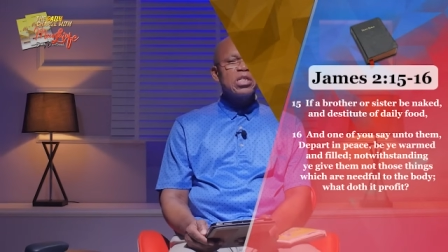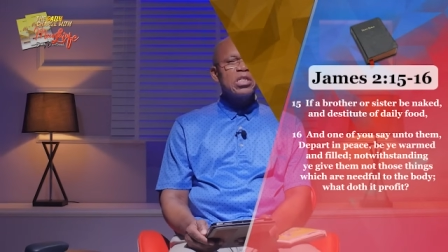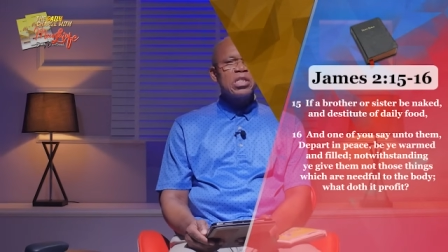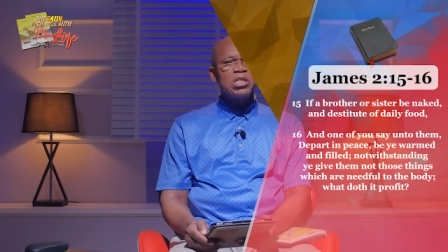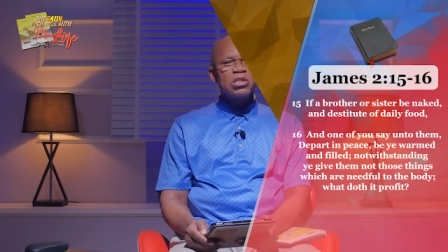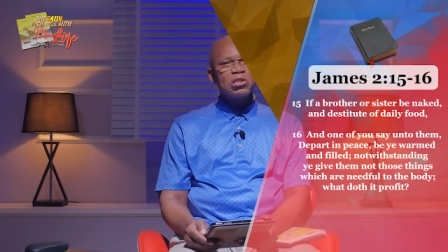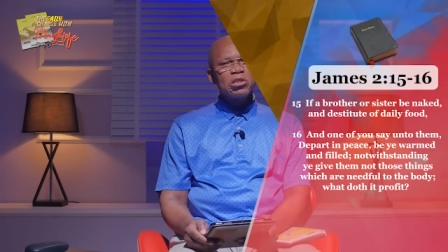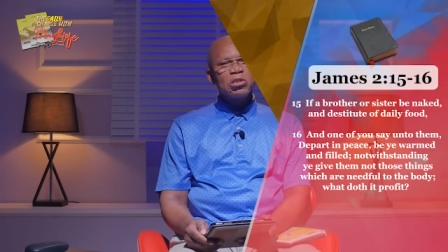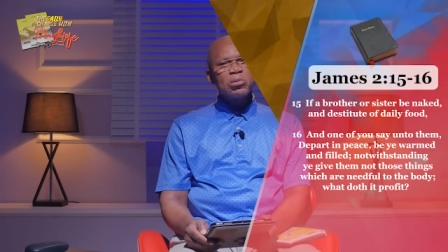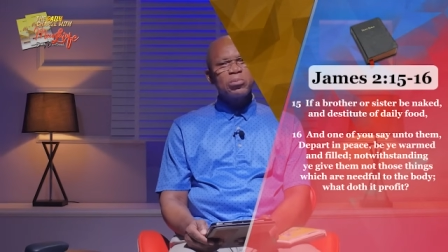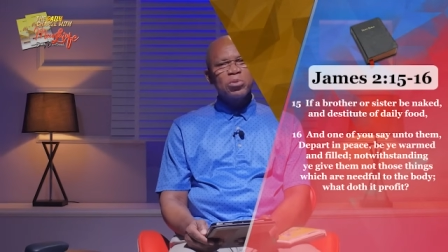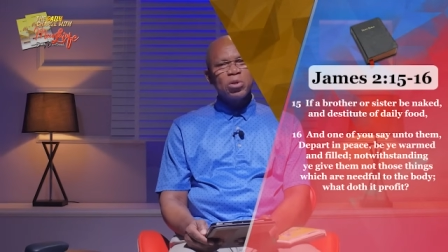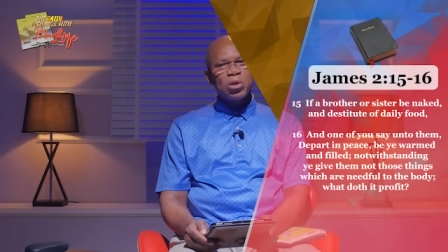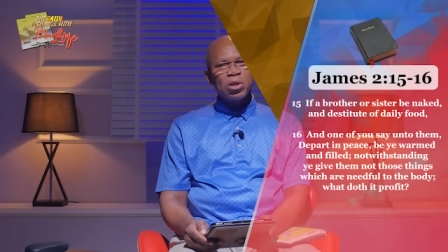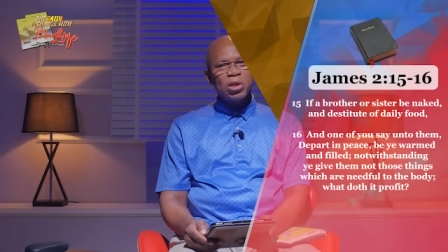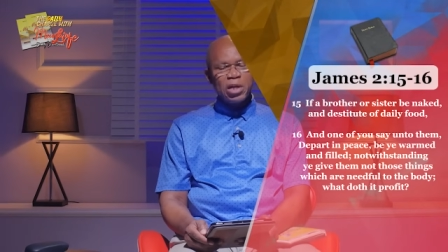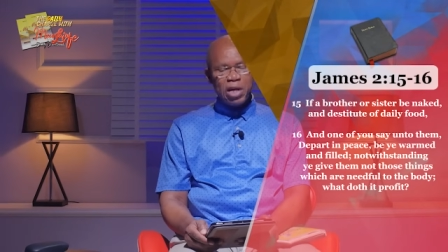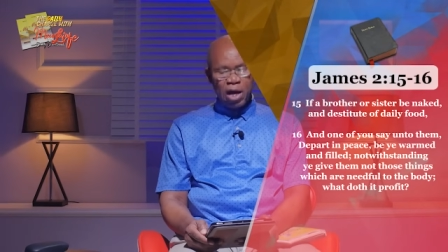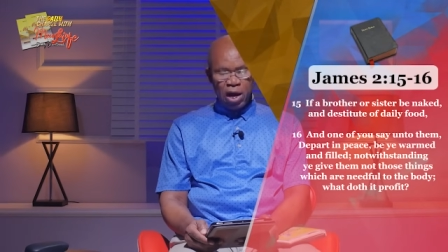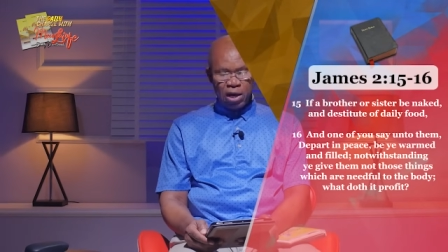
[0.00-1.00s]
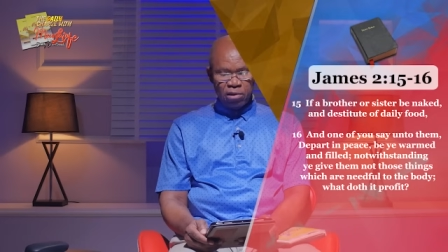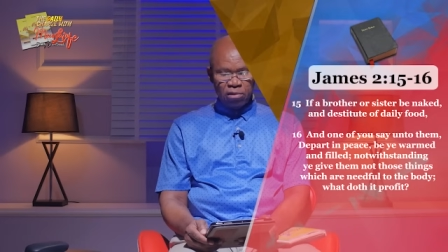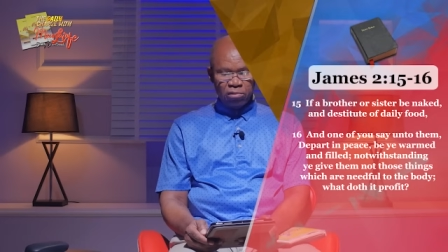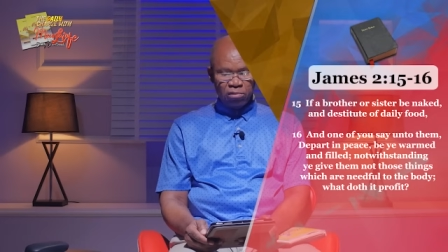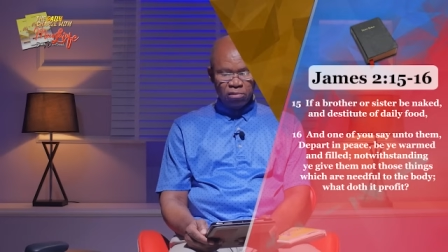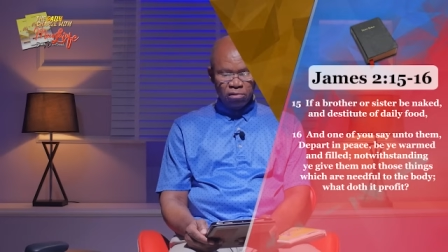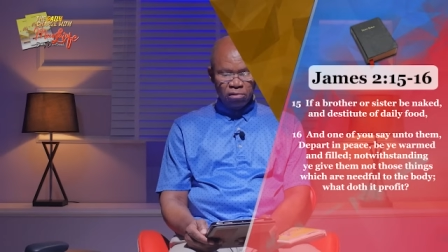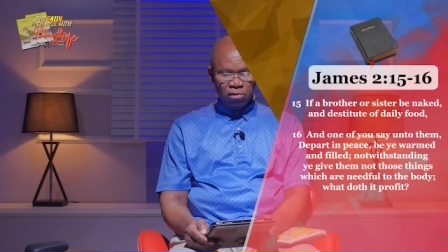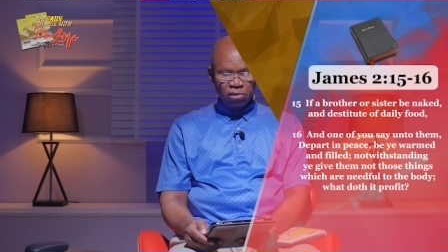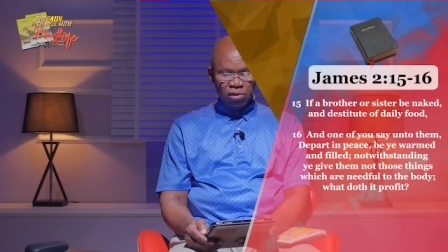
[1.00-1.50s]
in the scripture here.
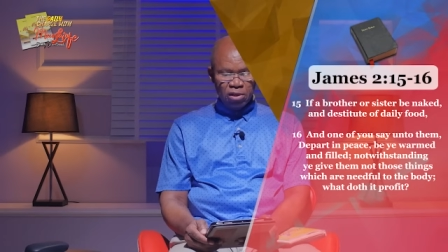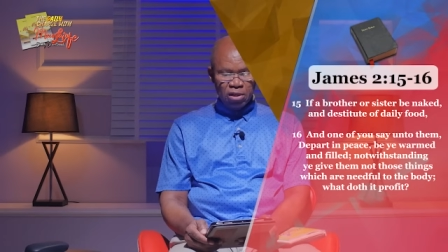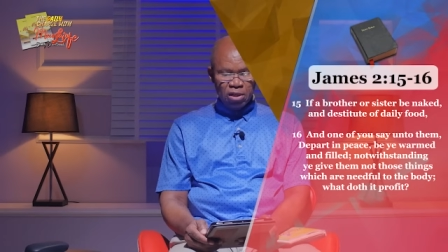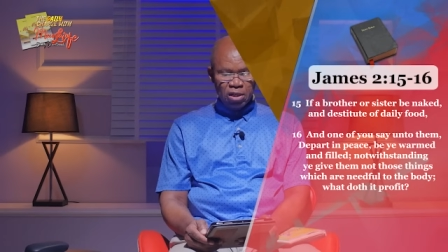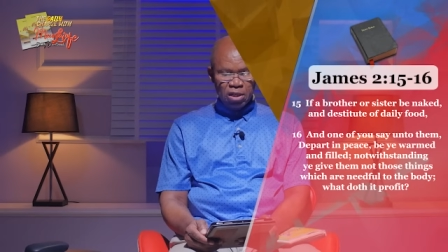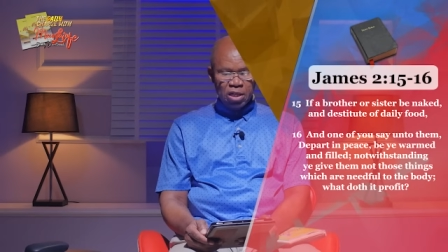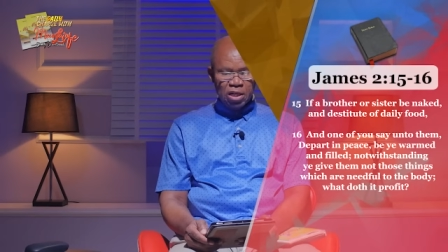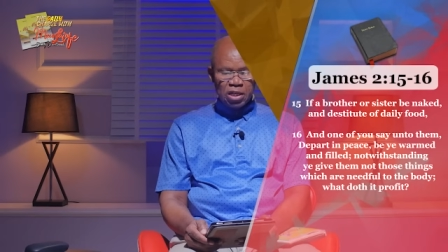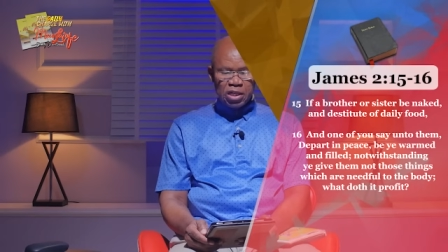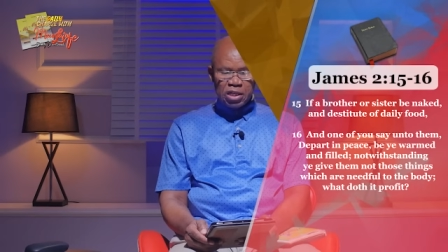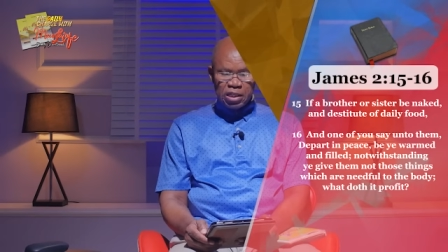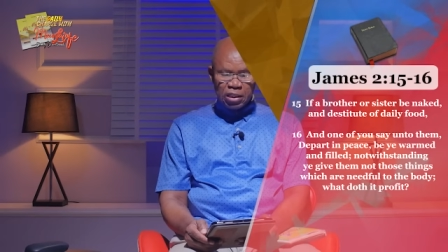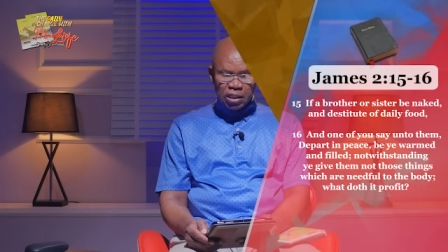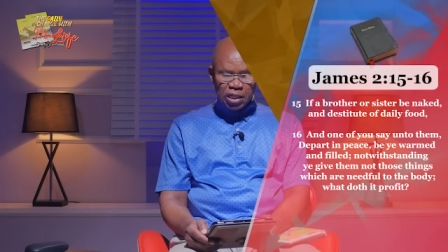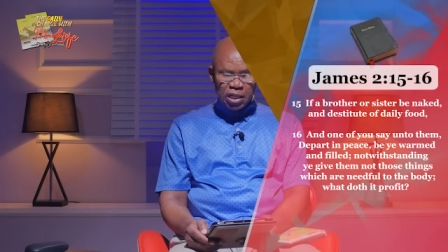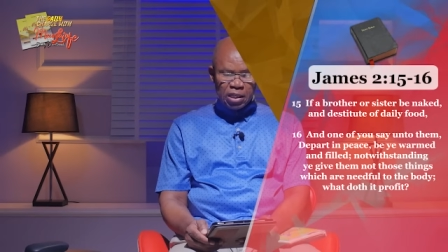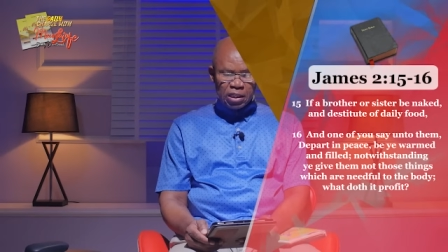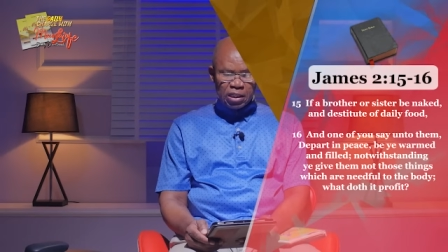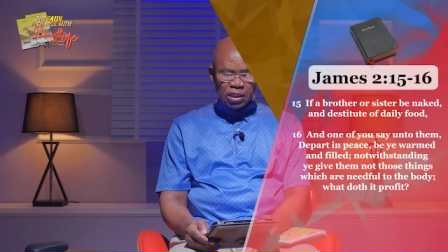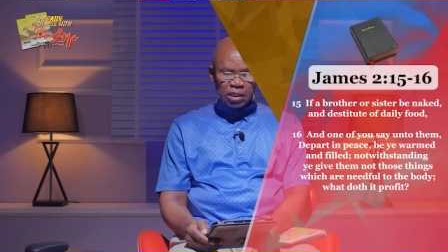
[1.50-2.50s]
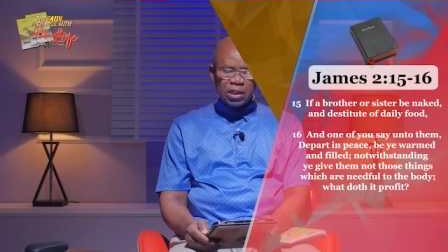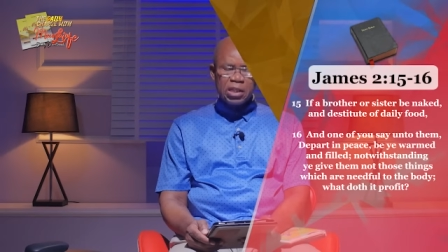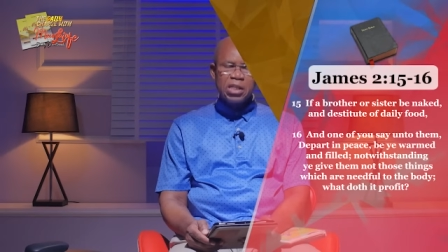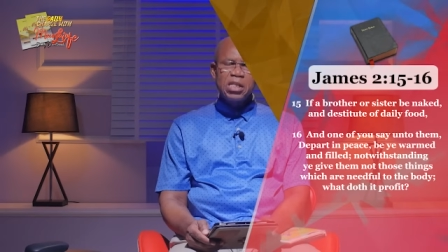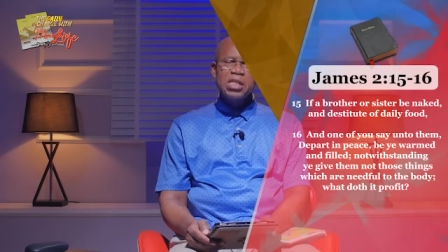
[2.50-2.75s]
He says,